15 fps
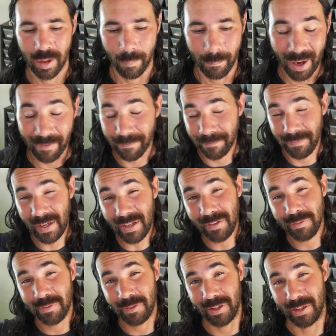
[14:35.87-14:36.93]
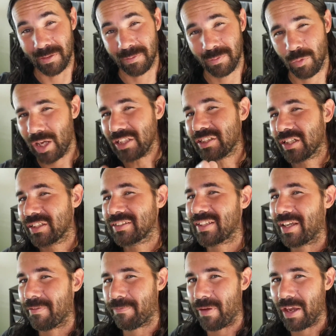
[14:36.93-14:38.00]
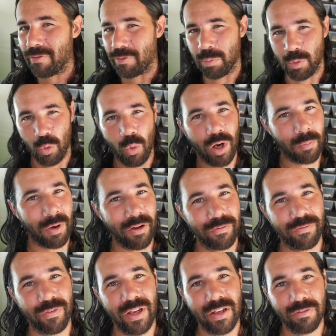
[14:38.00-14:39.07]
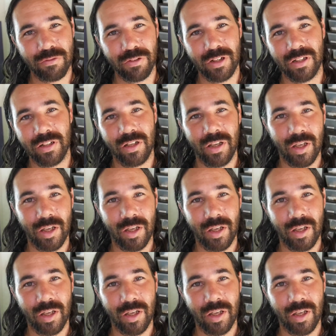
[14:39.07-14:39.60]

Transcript: My favorite, well, I shouldn't say favorite, but one of my favorite